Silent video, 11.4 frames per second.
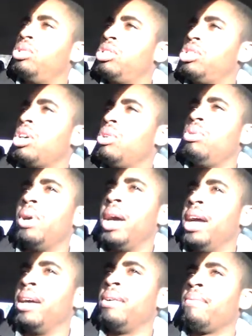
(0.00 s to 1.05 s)
loves you, so
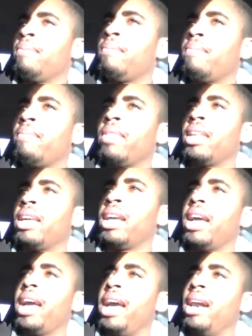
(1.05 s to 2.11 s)
do I.
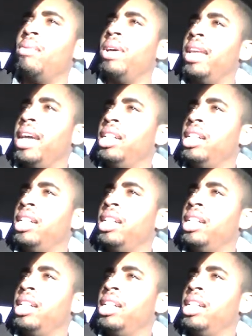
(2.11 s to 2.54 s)
And a